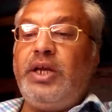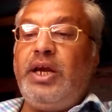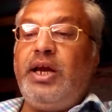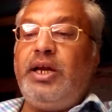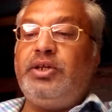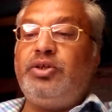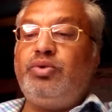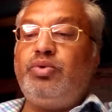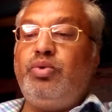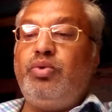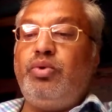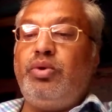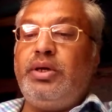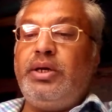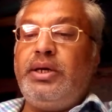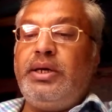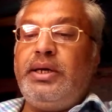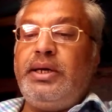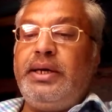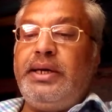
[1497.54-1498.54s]
at school.
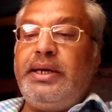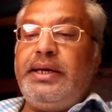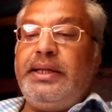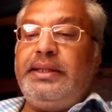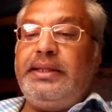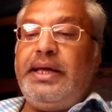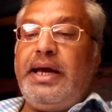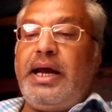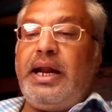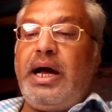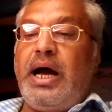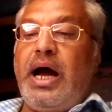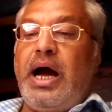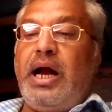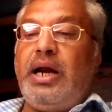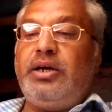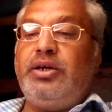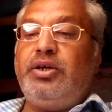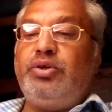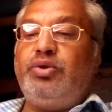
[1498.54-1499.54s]
They are
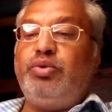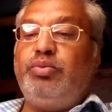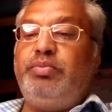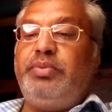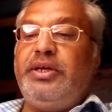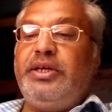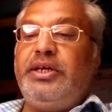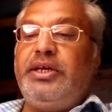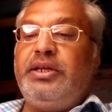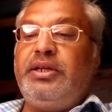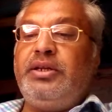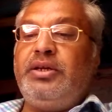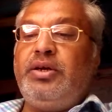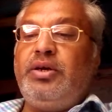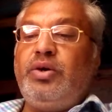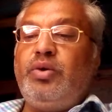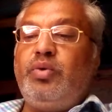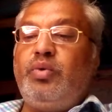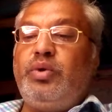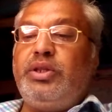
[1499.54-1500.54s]
hard to begin
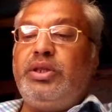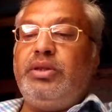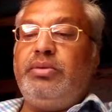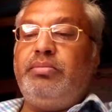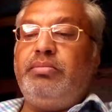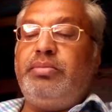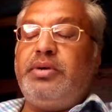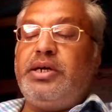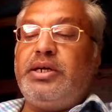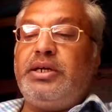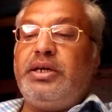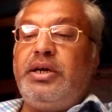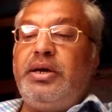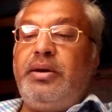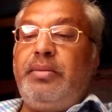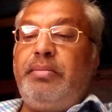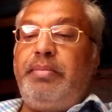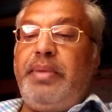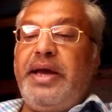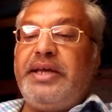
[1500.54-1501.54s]
with but
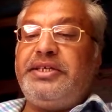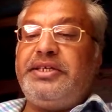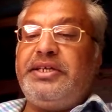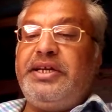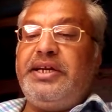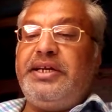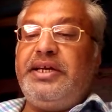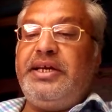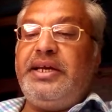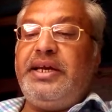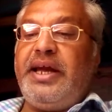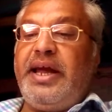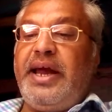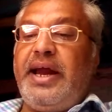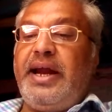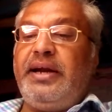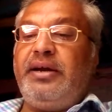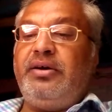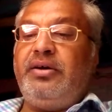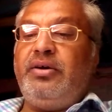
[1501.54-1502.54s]
fascinating
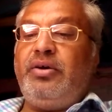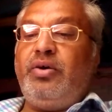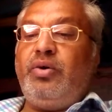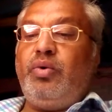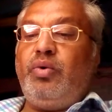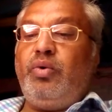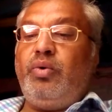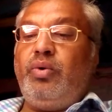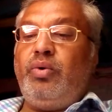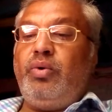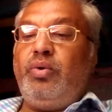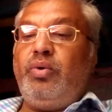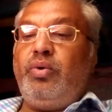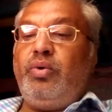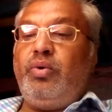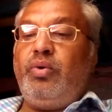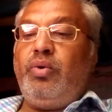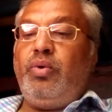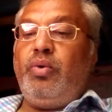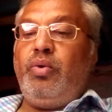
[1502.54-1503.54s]
and
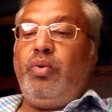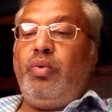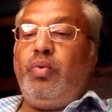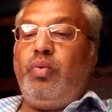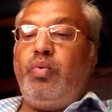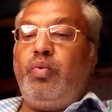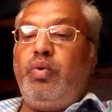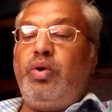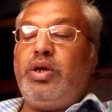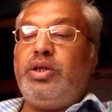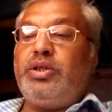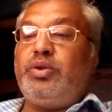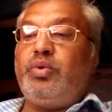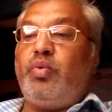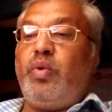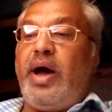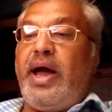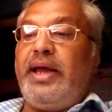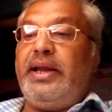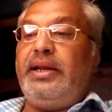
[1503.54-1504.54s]

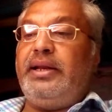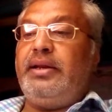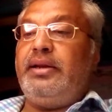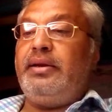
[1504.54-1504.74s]
worthwhile.